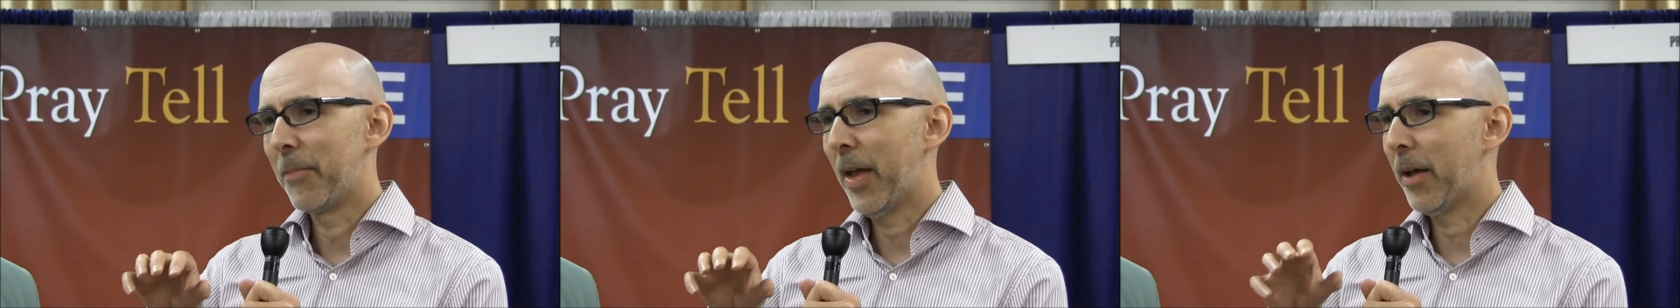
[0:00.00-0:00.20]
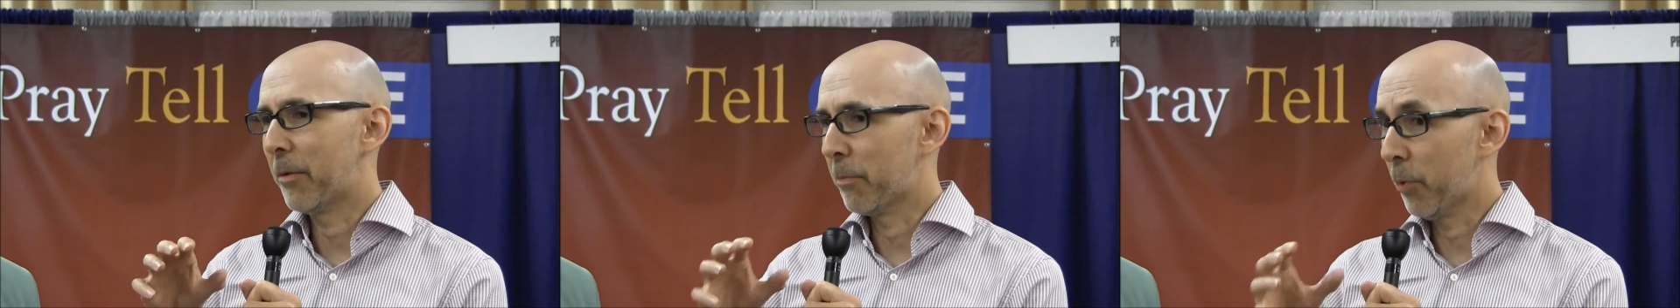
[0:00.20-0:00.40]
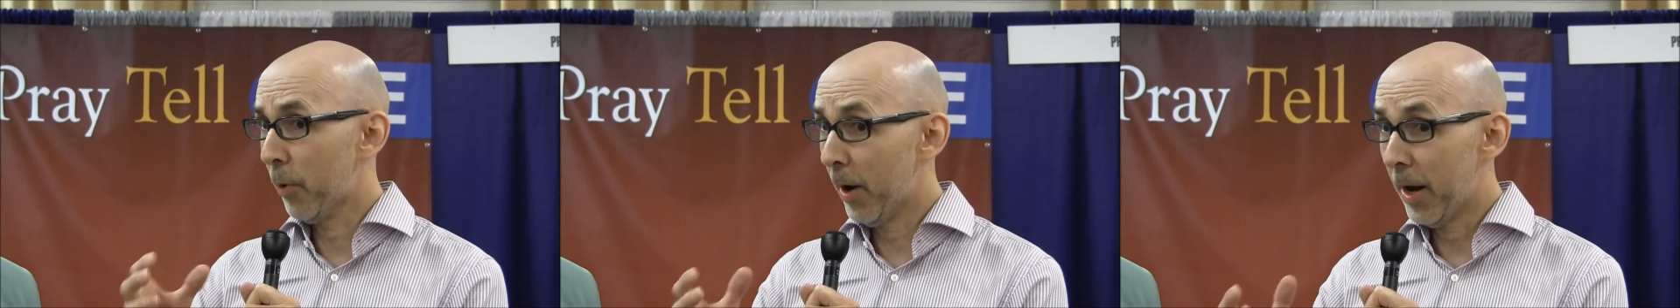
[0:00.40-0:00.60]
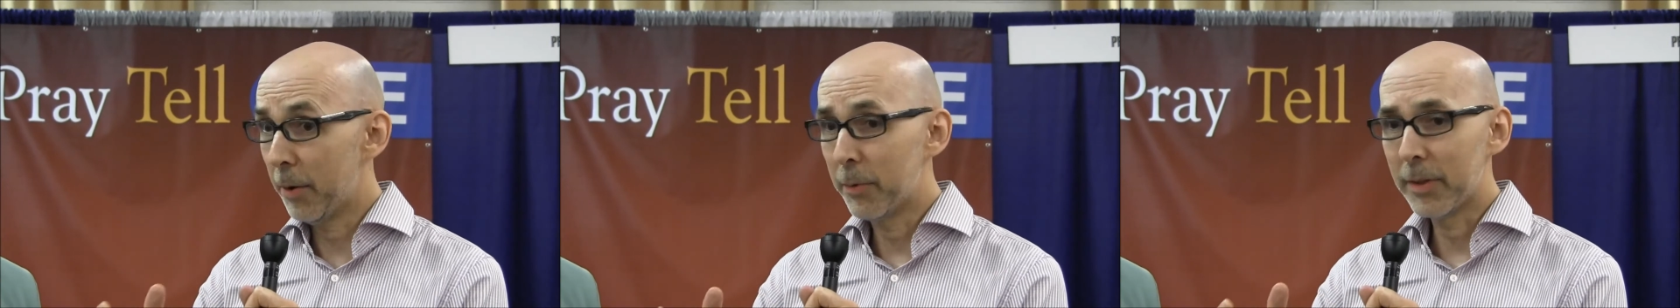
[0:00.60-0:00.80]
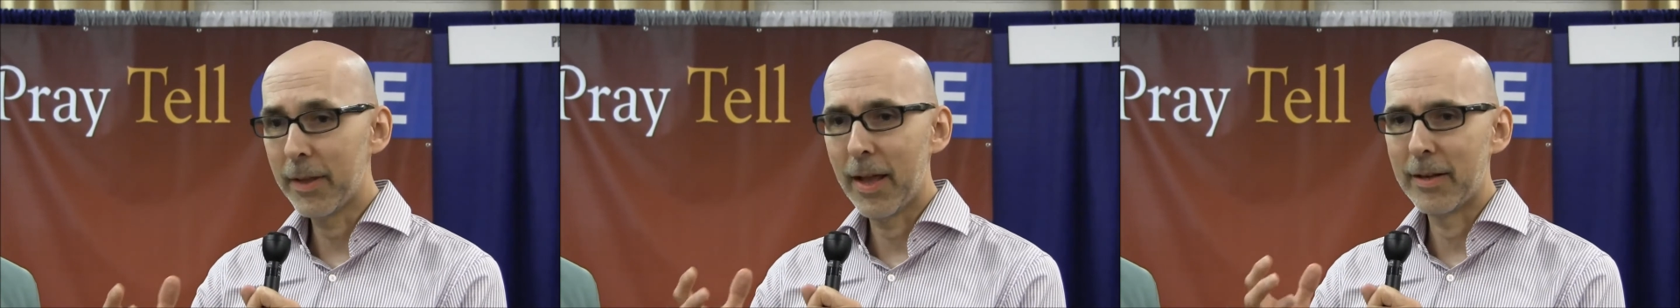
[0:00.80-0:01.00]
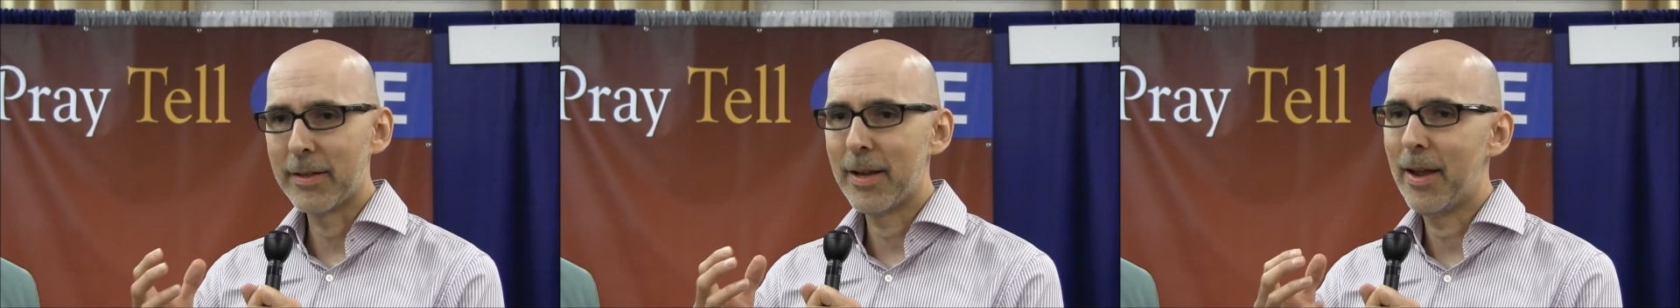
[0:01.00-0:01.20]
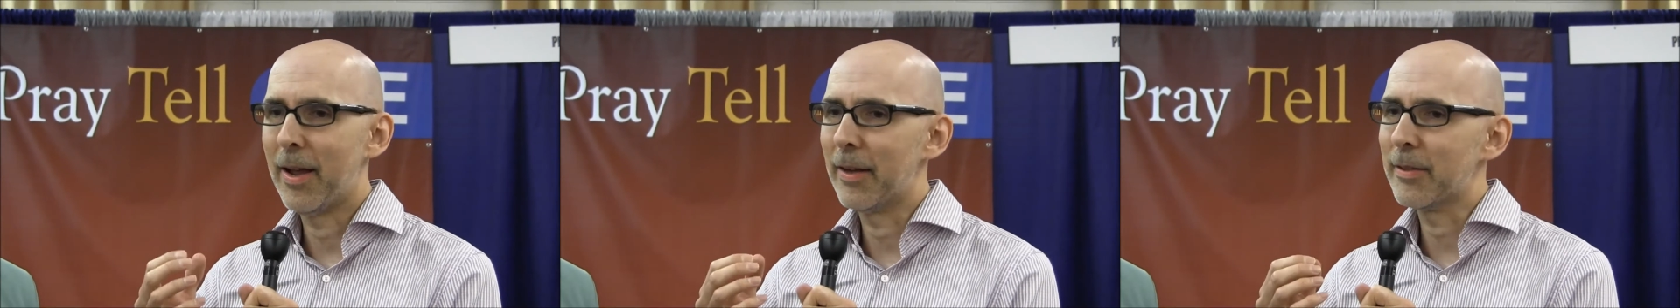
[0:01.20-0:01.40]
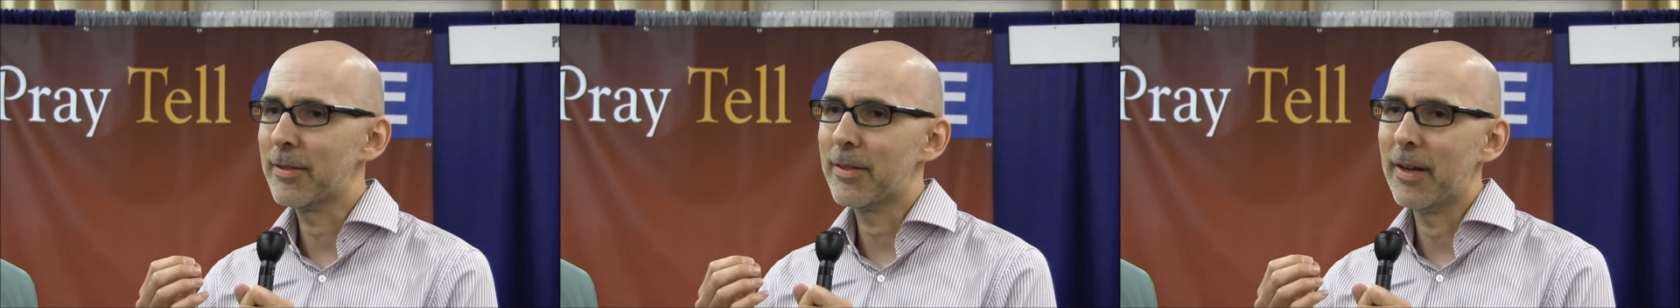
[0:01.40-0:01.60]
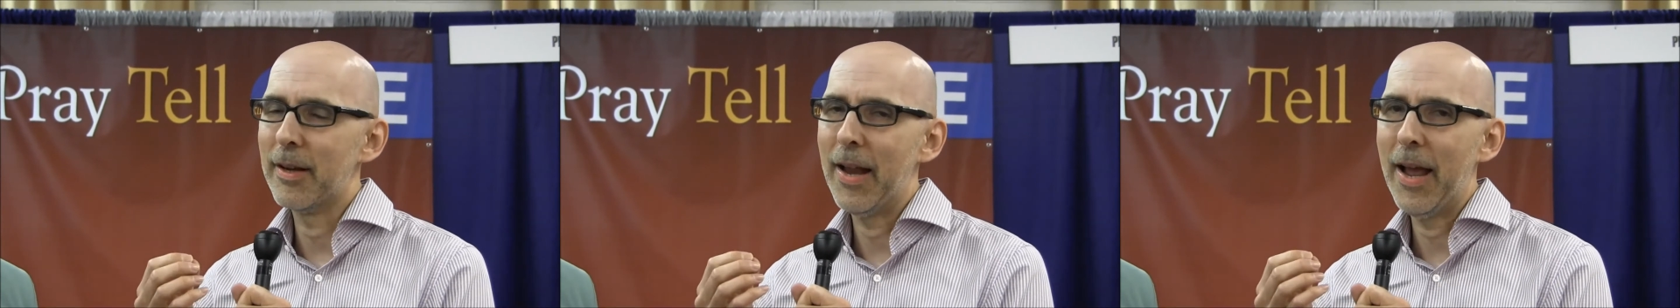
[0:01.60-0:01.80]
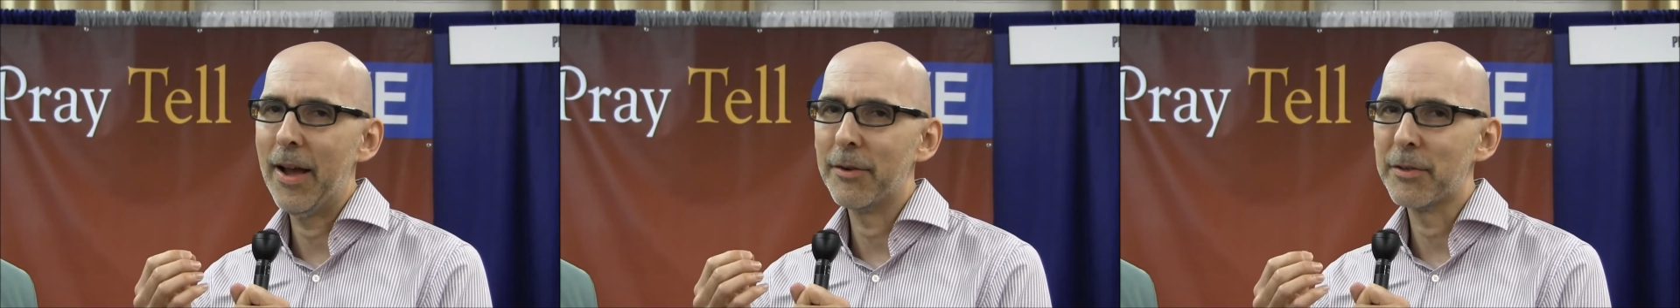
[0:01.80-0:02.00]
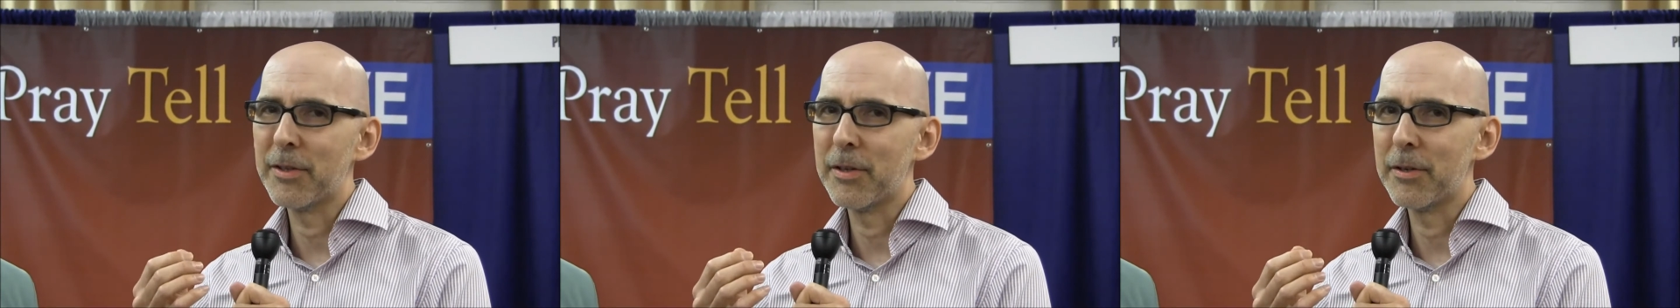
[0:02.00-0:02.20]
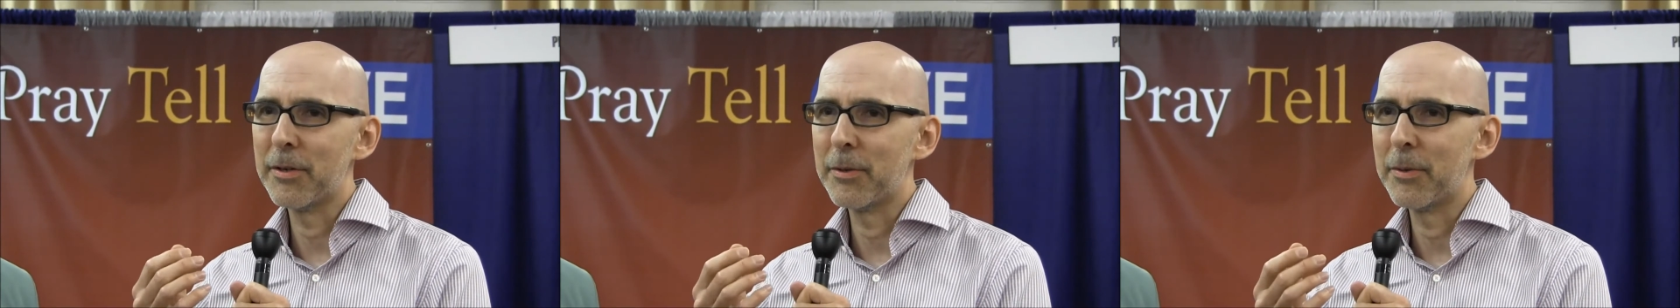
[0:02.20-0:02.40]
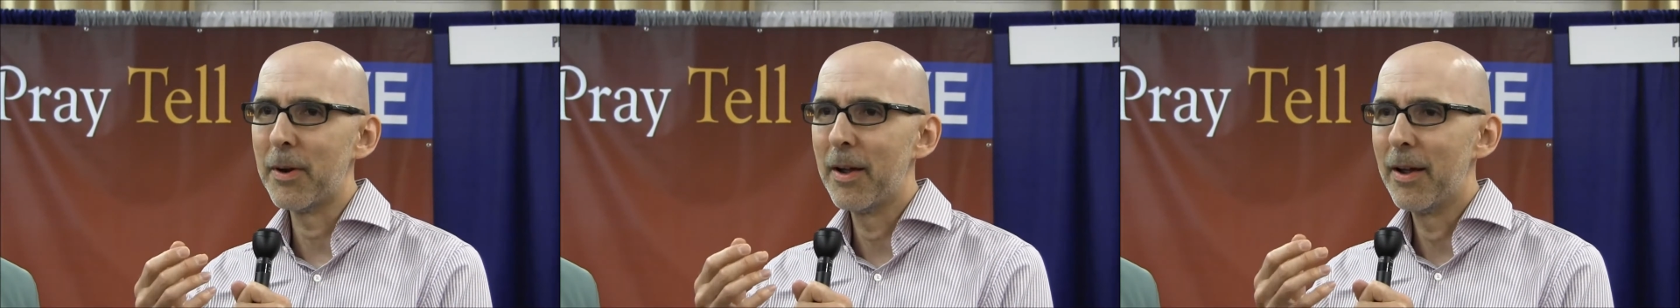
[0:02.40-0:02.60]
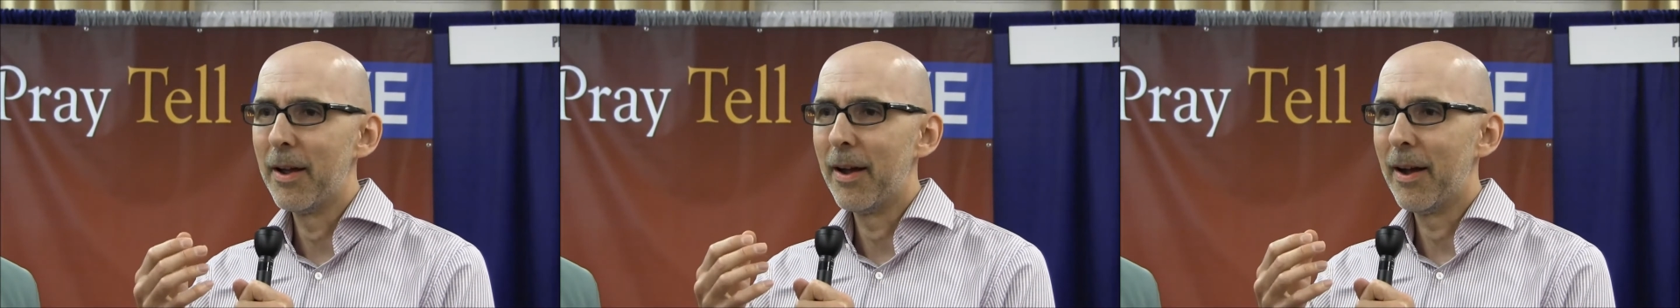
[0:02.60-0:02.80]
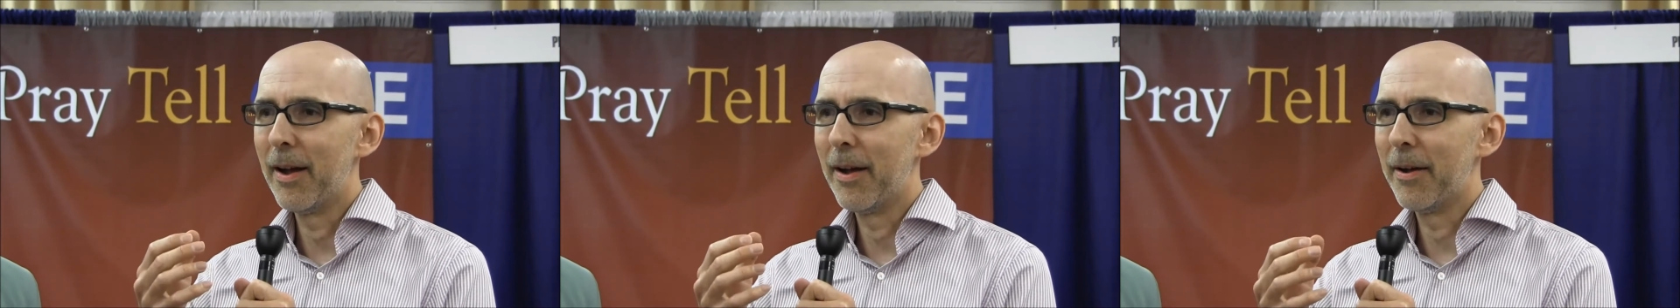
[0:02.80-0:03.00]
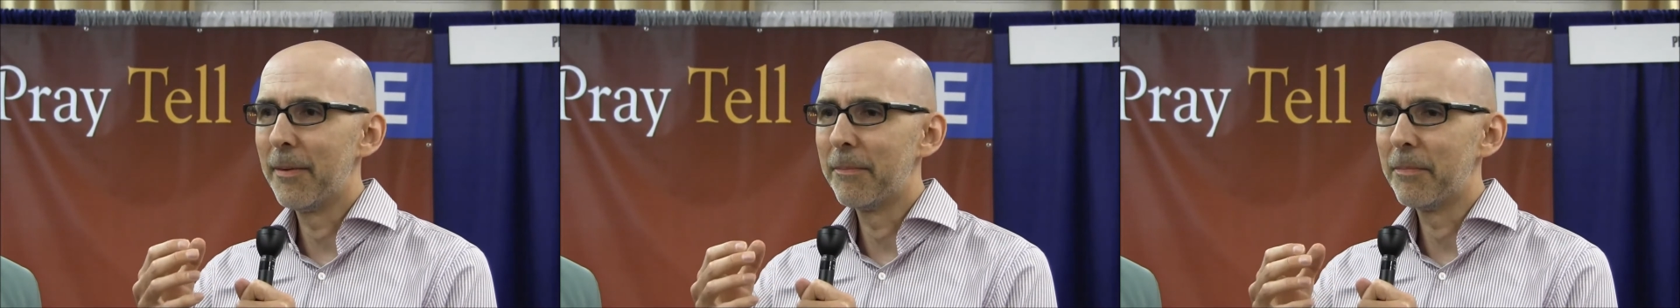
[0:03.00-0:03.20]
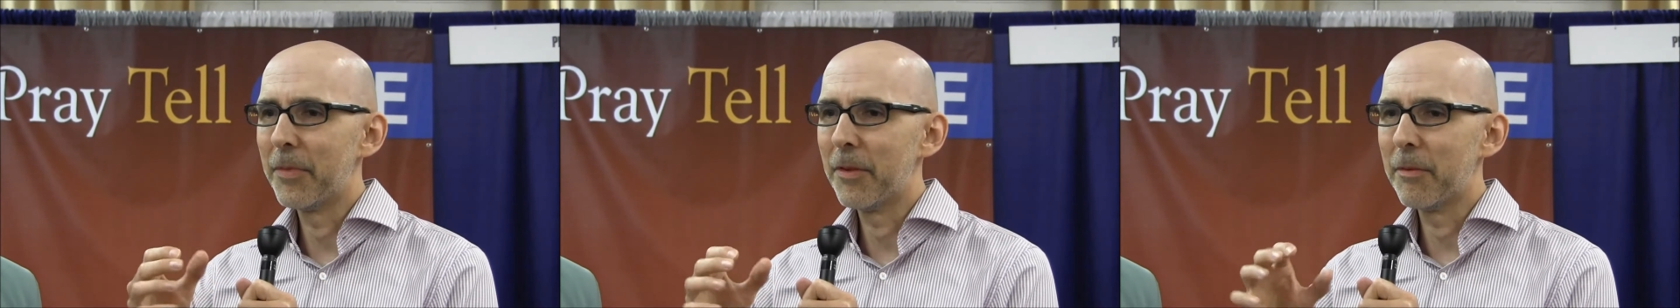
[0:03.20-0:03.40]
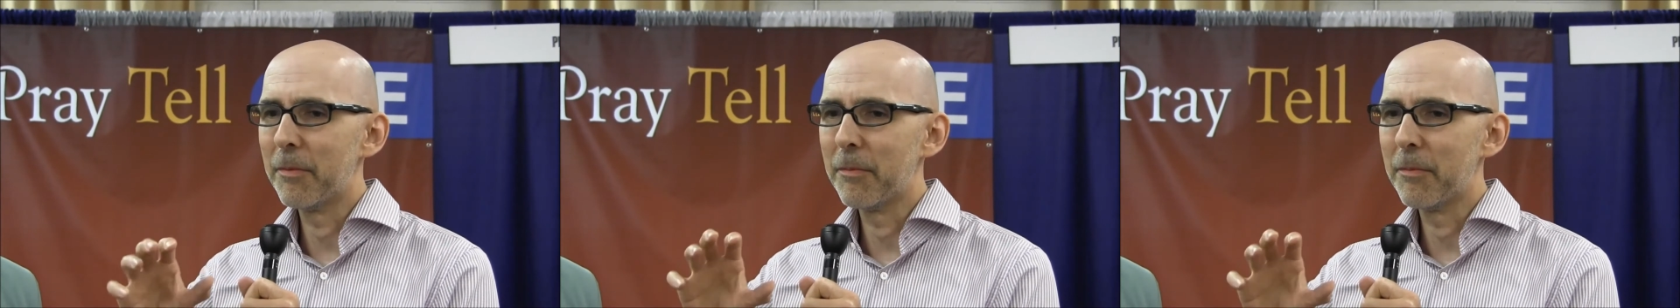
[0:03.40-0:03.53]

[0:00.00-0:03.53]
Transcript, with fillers: how to pray with that text and how to um,